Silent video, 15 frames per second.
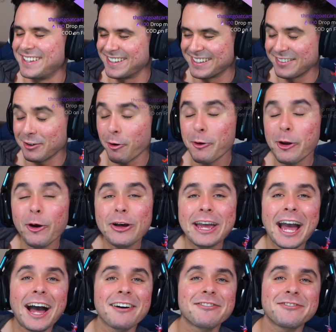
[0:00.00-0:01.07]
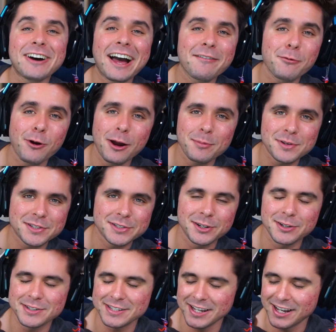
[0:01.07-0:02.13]
Well, we only have 5 more
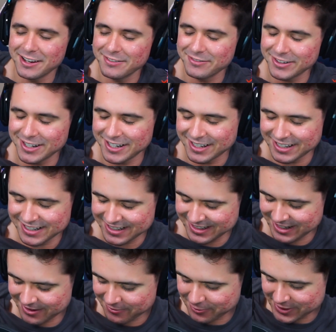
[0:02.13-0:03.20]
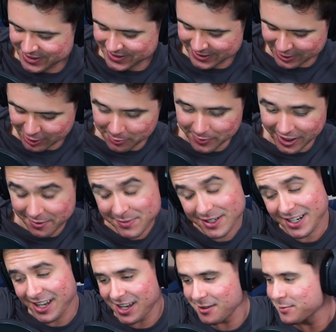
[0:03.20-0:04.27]
episodes of ReZero, but I mean,
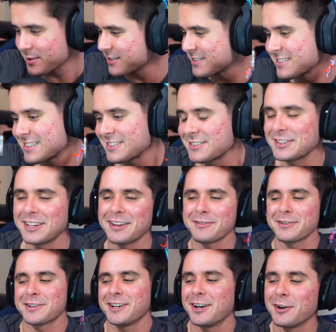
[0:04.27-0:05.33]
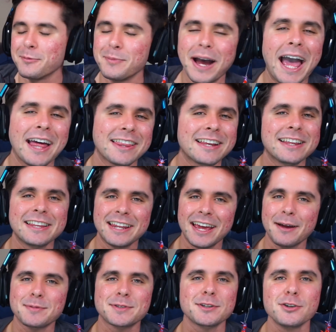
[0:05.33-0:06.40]
hey, bro, you never know. But at the end of the day,
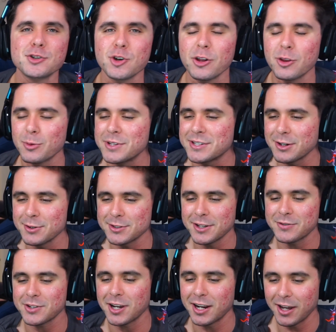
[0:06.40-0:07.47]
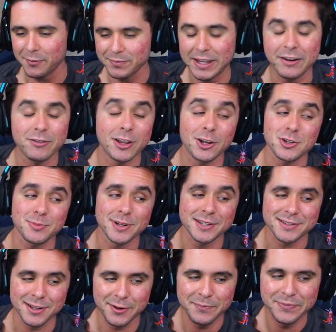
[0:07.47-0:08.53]
I'm still enjoying the ReZero stuff. Shut up. Thank you for the 100 bits, though.